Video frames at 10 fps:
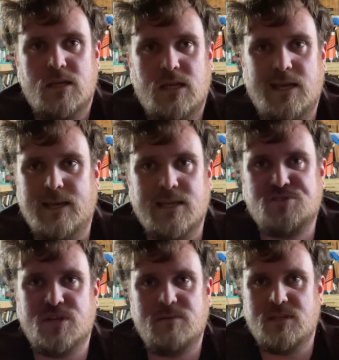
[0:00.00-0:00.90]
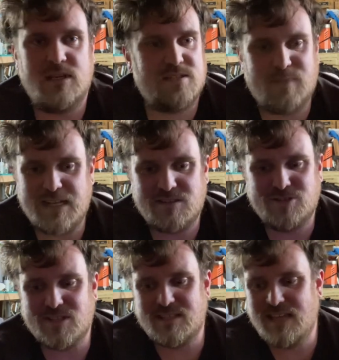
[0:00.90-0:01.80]
it's best to
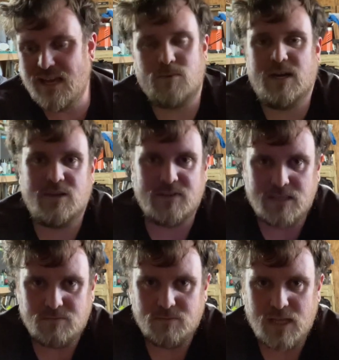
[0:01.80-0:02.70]
just get rid of it.